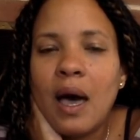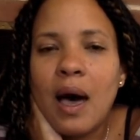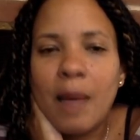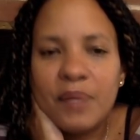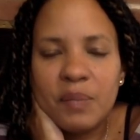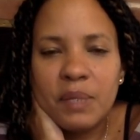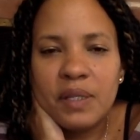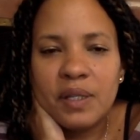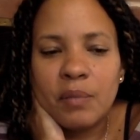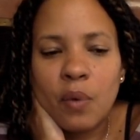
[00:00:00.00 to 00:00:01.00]

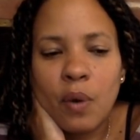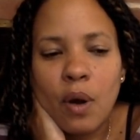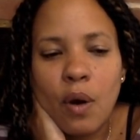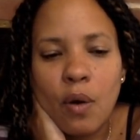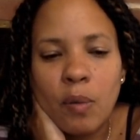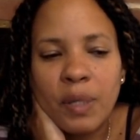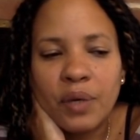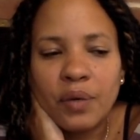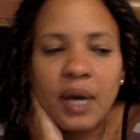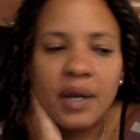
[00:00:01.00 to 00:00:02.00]
optimism or hope, and
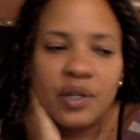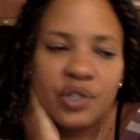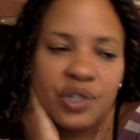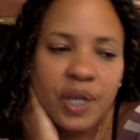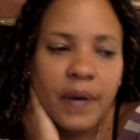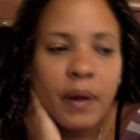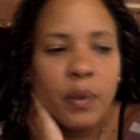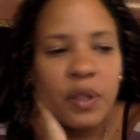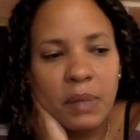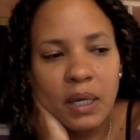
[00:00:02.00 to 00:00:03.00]
you're kind of just sharing
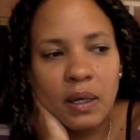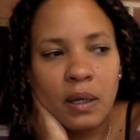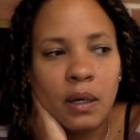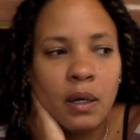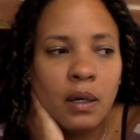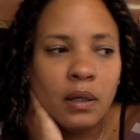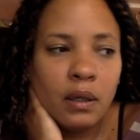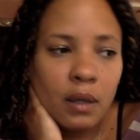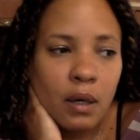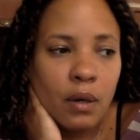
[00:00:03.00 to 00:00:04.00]
with me,
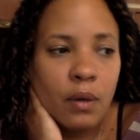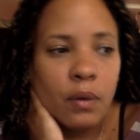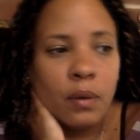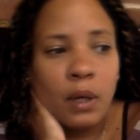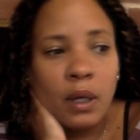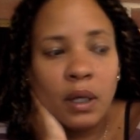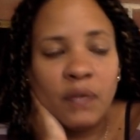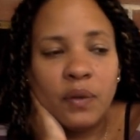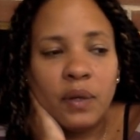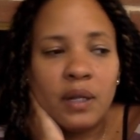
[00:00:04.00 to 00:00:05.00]
you know,
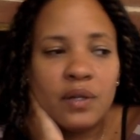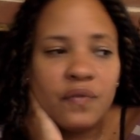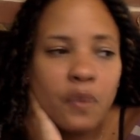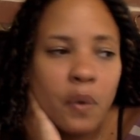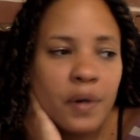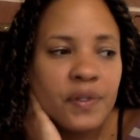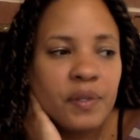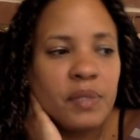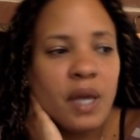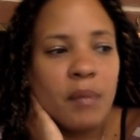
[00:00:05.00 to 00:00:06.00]
if you get a divorce,
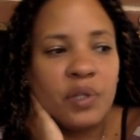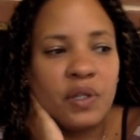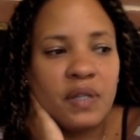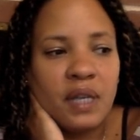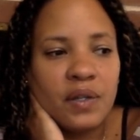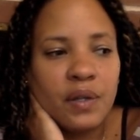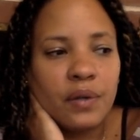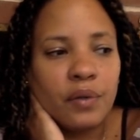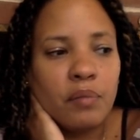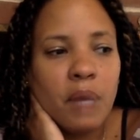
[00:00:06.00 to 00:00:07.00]
sometimes she takes
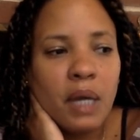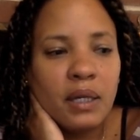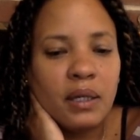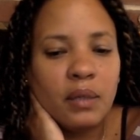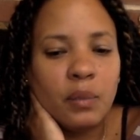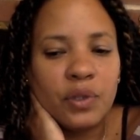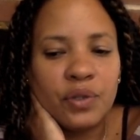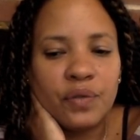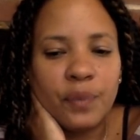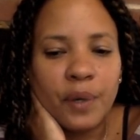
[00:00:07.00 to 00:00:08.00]
all your money, what
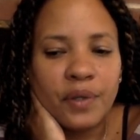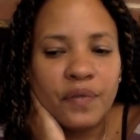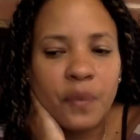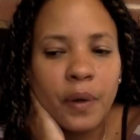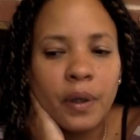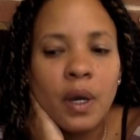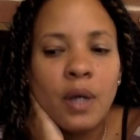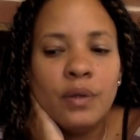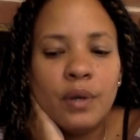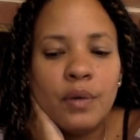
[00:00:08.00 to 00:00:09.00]
you've worked for.
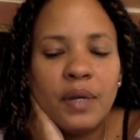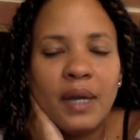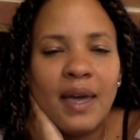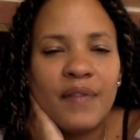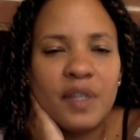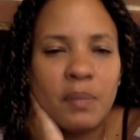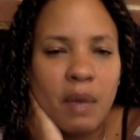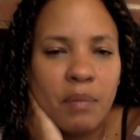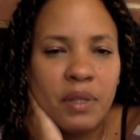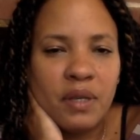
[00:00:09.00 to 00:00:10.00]
Know that I have some
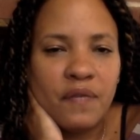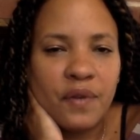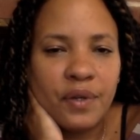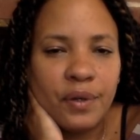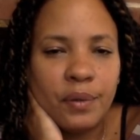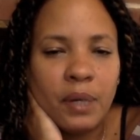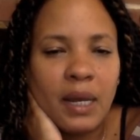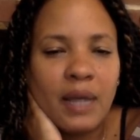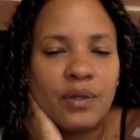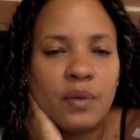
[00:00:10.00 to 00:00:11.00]
empathy for you, and
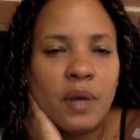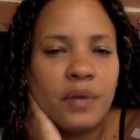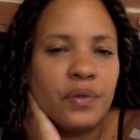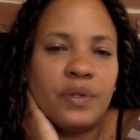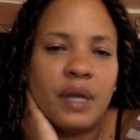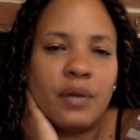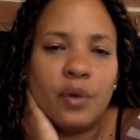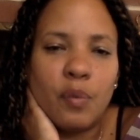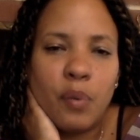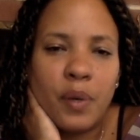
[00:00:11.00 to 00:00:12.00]
I do understand
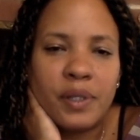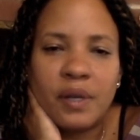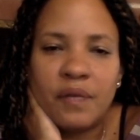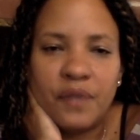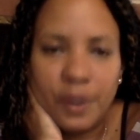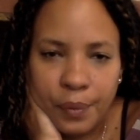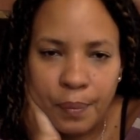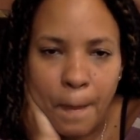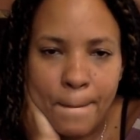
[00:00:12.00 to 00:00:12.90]
your point of view.